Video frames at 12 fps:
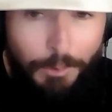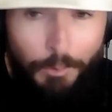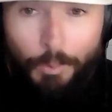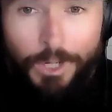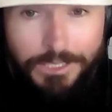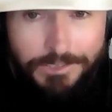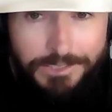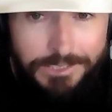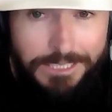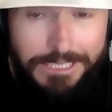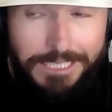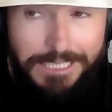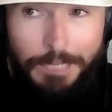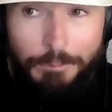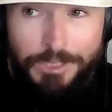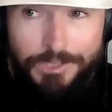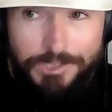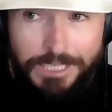once, and I'm going
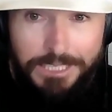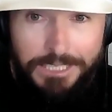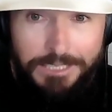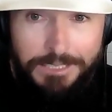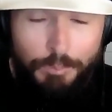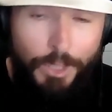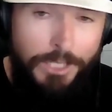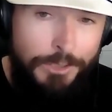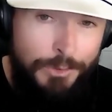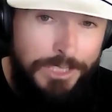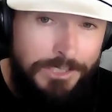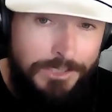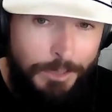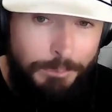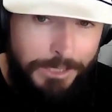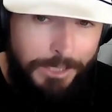to say, Brock, you said something